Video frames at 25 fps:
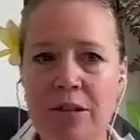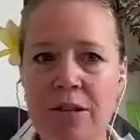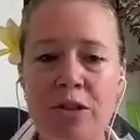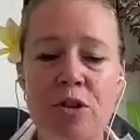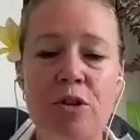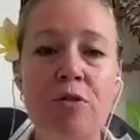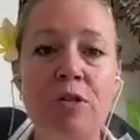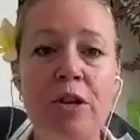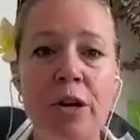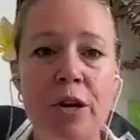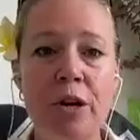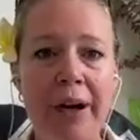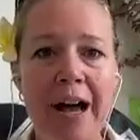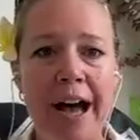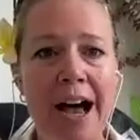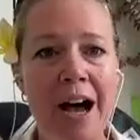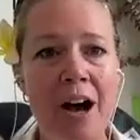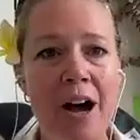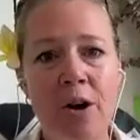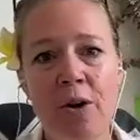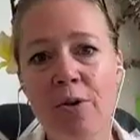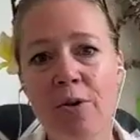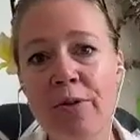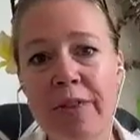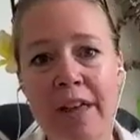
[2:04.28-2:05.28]
soon as you know
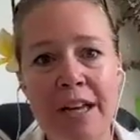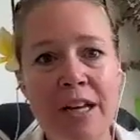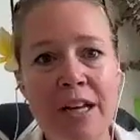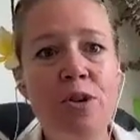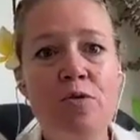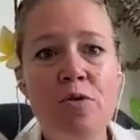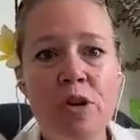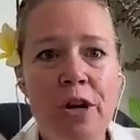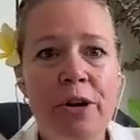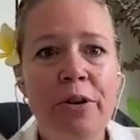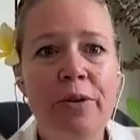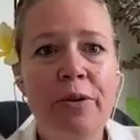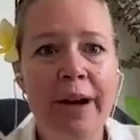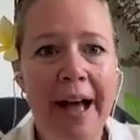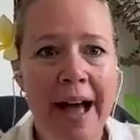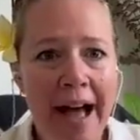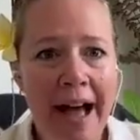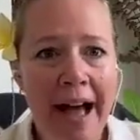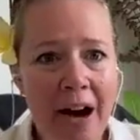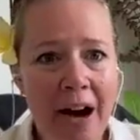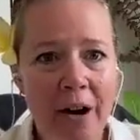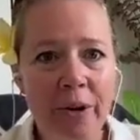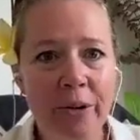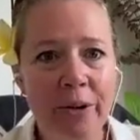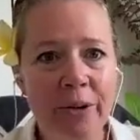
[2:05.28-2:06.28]
how, then you know
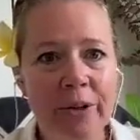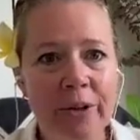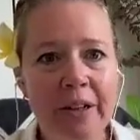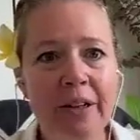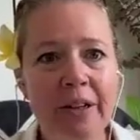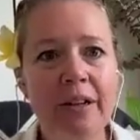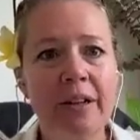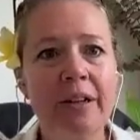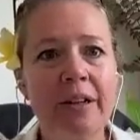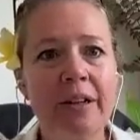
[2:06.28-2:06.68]
how.